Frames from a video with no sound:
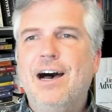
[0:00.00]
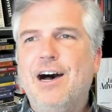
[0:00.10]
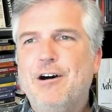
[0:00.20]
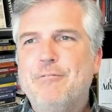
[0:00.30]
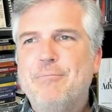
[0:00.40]

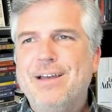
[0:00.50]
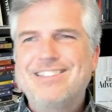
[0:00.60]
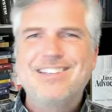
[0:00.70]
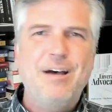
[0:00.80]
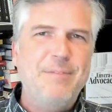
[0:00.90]
Um,
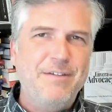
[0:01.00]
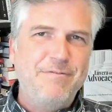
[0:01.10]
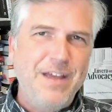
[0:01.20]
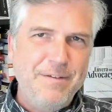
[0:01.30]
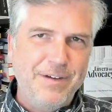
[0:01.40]
it's not my
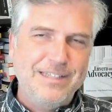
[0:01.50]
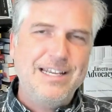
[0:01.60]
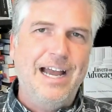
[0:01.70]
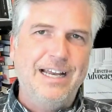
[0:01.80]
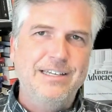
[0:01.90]

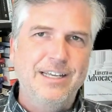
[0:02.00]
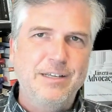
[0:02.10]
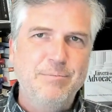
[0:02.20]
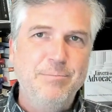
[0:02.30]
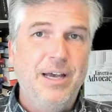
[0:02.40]
favorite
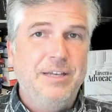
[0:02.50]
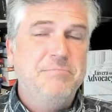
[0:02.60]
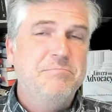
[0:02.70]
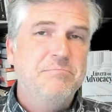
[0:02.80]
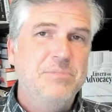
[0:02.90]
tactic,
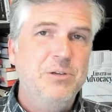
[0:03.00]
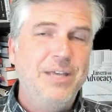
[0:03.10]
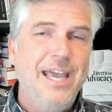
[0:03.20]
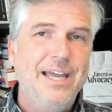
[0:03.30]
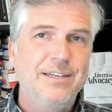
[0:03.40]
but
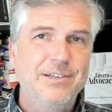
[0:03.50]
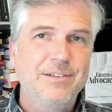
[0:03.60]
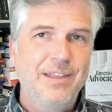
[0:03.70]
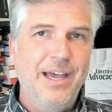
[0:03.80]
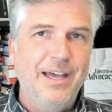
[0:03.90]
you can
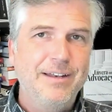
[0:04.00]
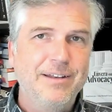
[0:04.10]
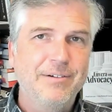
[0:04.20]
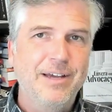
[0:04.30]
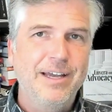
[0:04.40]
do that.
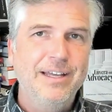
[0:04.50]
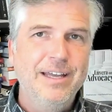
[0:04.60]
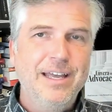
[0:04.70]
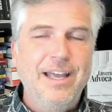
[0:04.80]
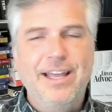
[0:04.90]

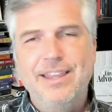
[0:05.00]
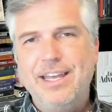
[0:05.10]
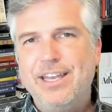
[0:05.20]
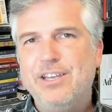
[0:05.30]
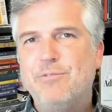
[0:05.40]
Okay.
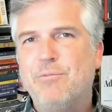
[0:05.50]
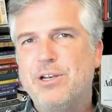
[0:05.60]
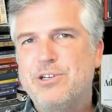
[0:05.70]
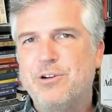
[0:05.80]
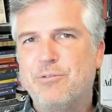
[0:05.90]
And then
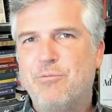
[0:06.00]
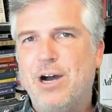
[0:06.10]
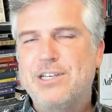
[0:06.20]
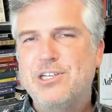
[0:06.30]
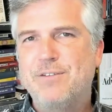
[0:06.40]
what you're
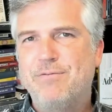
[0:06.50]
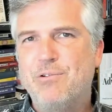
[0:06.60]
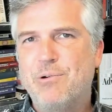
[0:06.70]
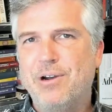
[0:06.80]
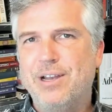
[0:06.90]
watching
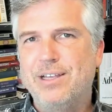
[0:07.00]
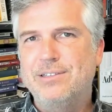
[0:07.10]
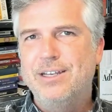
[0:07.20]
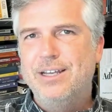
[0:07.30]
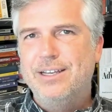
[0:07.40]
for
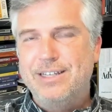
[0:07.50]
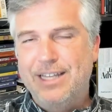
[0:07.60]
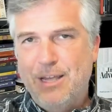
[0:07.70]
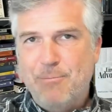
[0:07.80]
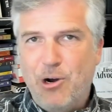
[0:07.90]
is
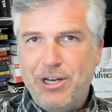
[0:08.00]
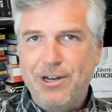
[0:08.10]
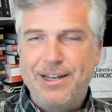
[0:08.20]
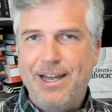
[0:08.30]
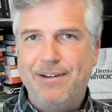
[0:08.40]
did they
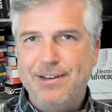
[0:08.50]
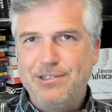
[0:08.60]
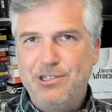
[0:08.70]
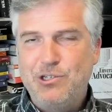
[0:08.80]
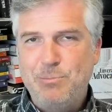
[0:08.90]
mark your account
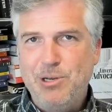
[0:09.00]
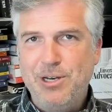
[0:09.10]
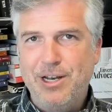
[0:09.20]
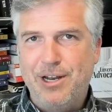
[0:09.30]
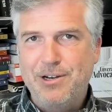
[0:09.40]
as
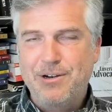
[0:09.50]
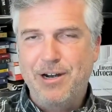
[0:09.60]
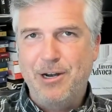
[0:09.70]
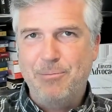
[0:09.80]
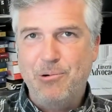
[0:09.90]
disputed on your
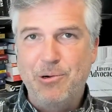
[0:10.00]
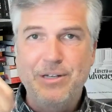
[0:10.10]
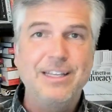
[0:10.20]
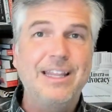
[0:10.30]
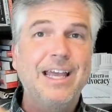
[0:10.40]
credit
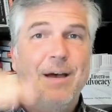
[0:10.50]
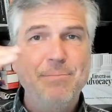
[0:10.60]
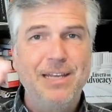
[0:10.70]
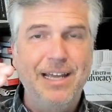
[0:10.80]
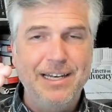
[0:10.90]
report? Did they
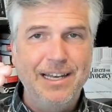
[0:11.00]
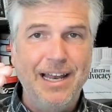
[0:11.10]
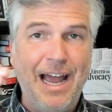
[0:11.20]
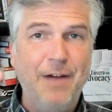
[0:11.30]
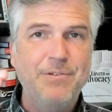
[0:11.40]
update
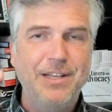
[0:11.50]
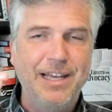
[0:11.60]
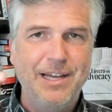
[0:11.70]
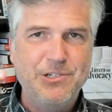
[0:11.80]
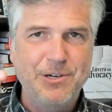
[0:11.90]
it after
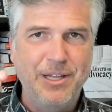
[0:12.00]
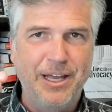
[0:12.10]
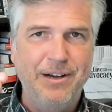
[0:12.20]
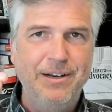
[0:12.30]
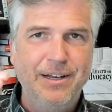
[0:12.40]
they got your
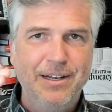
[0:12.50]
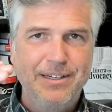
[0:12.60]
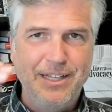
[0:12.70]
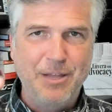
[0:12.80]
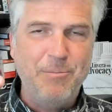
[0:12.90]
letter?
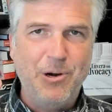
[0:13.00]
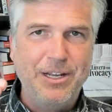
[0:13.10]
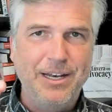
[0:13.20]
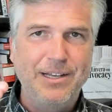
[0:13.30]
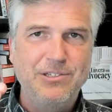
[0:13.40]
Did they
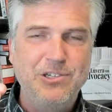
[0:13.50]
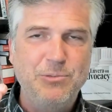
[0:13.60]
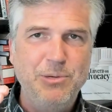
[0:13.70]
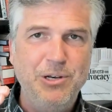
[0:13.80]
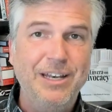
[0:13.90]
mark it as
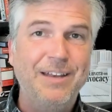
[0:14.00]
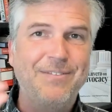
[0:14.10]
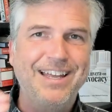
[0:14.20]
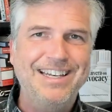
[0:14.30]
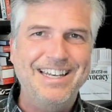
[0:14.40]
disputed?
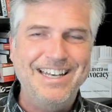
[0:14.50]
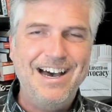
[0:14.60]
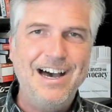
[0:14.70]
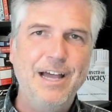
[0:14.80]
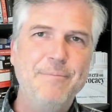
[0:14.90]
If they did
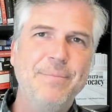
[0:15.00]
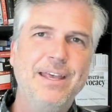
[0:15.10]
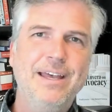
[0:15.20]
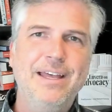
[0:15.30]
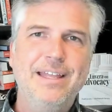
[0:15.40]
not,
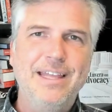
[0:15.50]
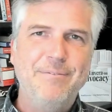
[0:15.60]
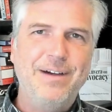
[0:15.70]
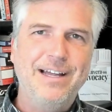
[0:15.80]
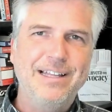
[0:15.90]

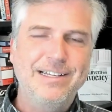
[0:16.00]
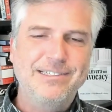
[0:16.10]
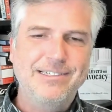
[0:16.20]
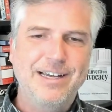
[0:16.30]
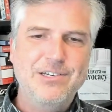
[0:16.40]
that
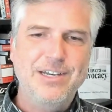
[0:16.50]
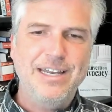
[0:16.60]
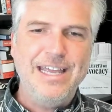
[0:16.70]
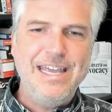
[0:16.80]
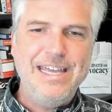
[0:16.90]
violates
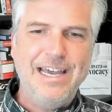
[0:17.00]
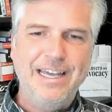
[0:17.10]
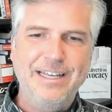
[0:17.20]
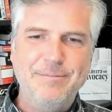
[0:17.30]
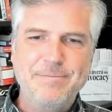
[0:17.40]
section
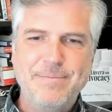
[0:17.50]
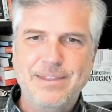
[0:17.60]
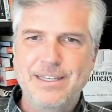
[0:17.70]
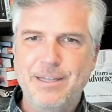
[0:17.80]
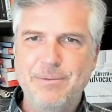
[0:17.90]
E8.
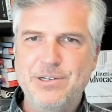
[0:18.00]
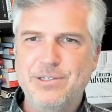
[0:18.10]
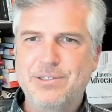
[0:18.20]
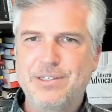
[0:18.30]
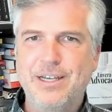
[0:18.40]
And let me
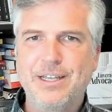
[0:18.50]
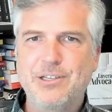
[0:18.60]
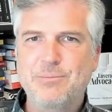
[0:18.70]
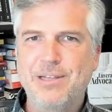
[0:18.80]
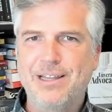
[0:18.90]
just, uh,
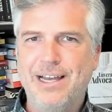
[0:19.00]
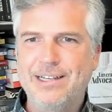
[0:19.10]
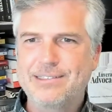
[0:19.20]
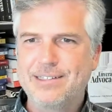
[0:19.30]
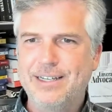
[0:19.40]
this will be the
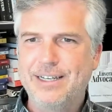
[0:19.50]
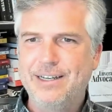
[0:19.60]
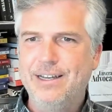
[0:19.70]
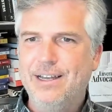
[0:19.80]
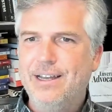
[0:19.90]
last
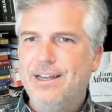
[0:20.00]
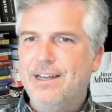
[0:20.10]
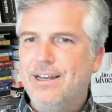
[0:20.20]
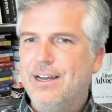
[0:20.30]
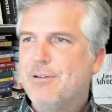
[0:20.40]
thing.
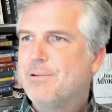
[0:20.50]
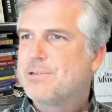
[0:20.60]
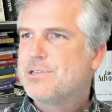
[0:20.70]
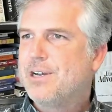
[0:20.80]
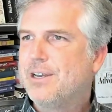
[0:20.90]
I
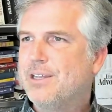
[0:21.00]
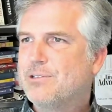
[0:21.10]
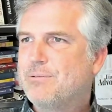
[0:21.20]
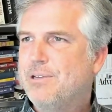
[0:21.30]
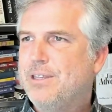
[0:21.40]
will share
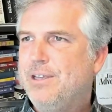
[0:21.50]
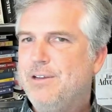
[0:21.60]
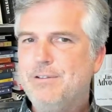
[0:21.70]
this with